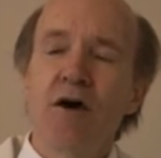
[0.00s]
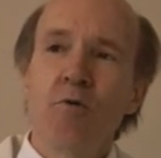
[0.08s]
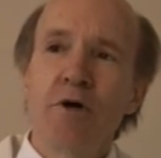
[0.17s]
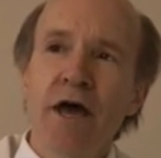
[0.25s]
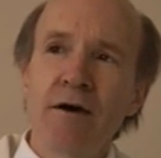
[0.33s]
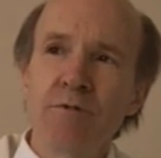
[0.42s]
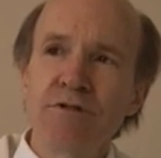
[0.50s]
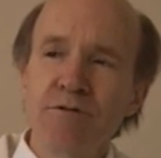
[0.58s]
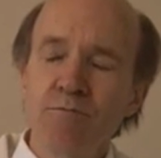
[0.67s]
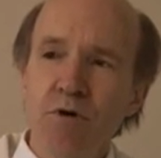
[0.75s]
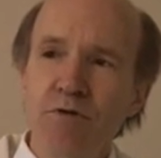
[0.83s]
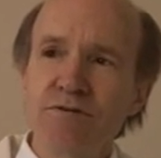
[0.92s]
What happens
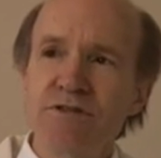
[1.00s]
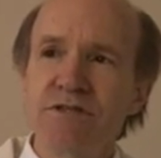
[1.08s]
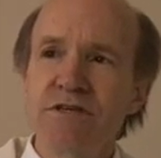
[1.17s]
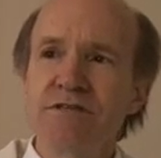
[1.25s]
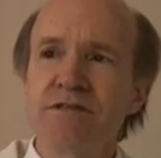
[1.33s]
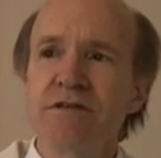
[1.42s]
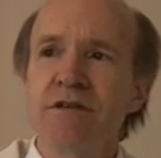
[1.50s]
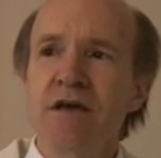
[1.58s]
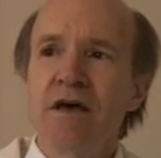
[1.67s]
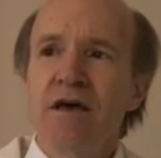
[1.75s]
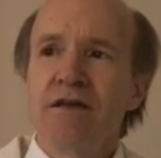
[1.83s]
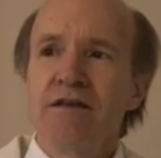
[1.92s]
in postseason,
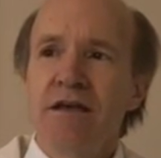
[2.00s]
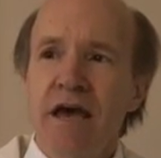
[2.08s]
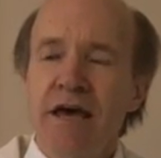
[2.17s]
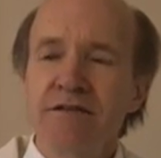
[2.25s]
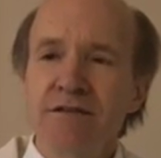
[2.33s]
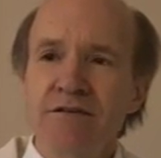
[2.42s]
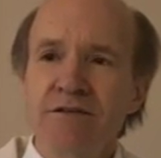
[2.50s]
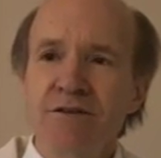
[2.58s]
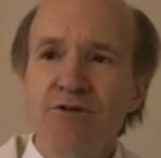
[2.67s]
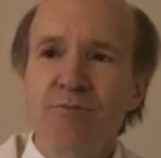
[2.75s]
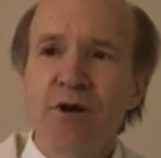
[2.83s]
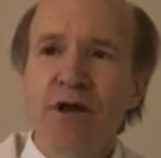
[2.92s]
the ante is a
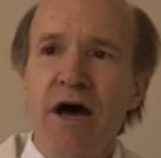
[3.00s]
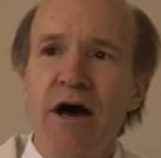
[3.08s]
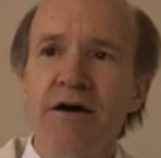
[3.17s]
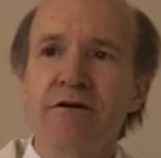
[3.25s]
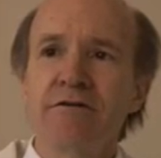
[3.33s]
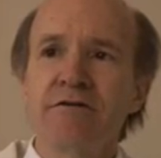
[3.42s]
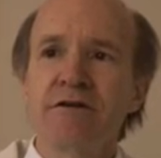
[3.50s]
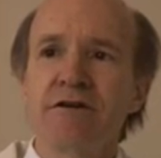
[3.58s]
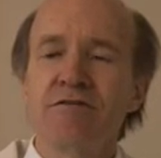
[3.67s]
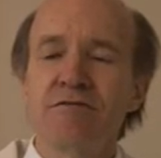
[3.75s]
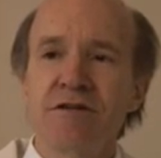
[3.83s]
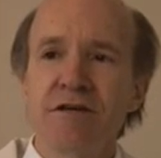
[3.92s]
little bit higher.
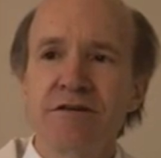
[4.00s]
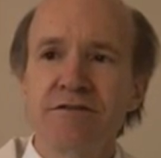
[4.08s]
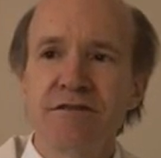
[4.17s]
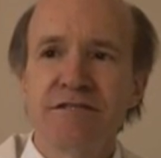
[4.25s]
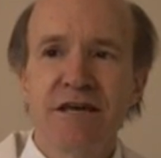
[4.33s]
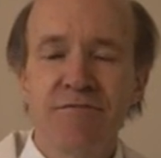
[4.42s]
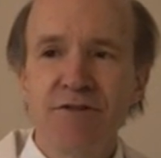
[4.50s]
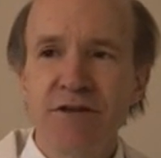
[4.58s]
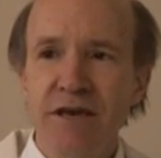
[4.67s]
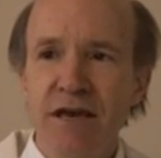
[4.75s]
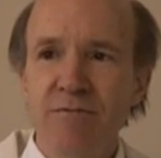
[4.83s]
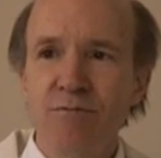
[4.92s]
Here it is, the 7th
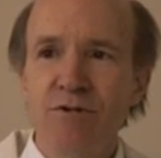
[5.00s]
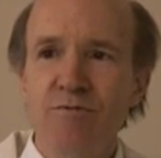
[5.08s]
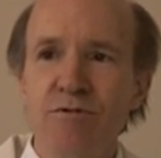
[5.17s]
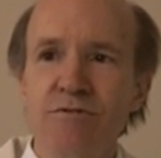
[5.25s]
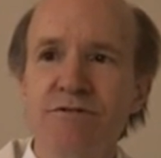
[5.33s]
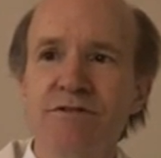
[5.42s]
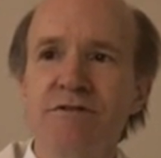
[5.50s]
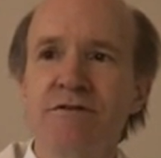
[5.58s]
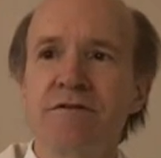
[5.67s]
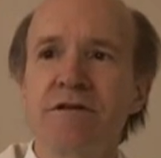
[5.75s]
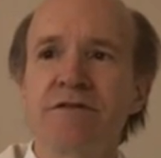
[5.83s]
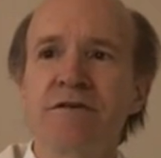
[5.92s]
game in the World
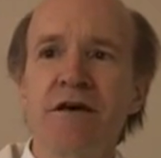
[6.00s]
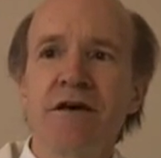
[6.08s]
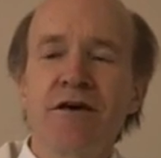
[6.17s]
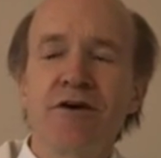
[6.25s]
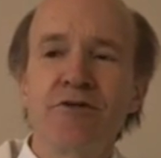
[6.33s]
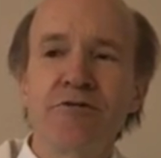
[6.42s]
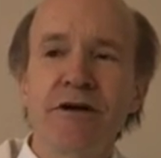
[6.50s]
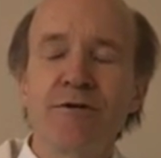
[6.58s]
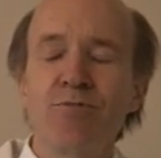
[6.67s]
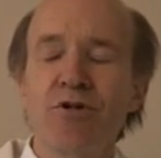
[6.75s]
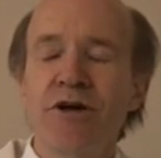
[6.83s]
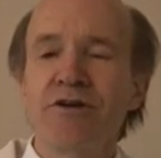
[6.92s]
Series. Here we are
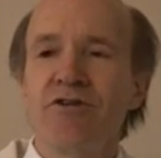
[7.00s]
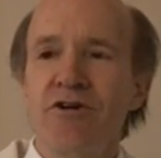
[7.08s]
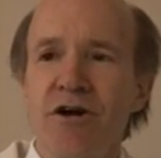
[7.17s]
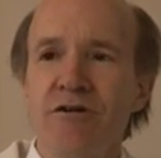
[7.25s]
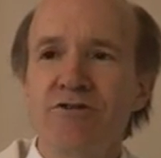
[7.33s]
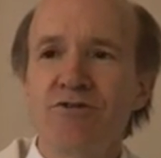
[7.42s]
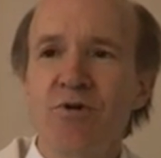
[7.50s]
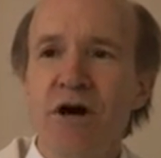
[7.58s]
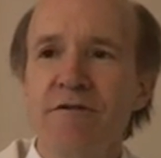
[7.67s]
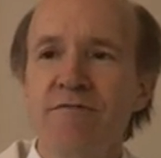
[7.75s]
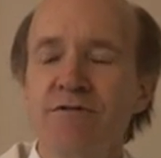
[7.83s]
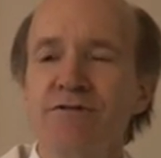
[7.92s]
playing your arch
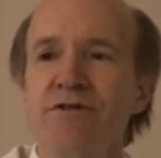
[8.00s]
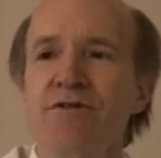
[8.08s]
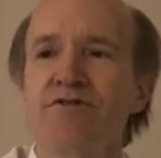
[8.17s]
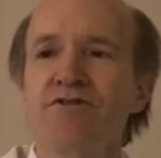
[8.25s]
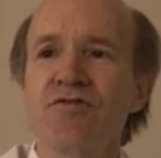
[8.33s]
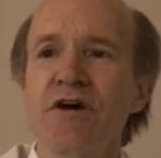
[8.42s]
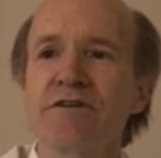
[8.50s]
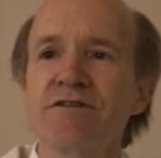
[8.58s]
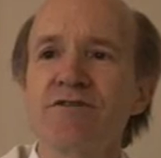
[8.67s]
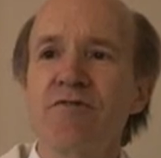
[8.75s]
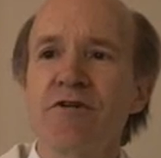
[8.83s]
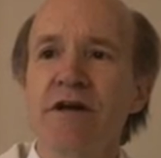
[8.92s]
rivals. The stress
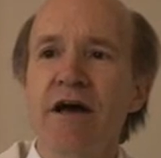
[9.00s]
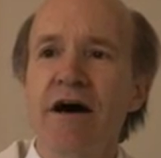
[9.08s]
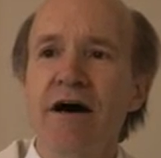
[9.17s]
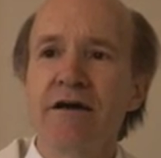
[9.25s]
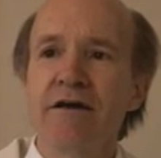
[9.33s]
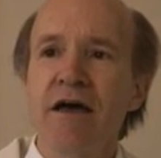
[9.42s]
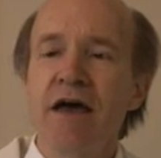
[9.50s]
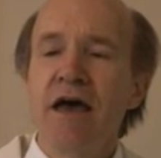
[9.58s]
is very high.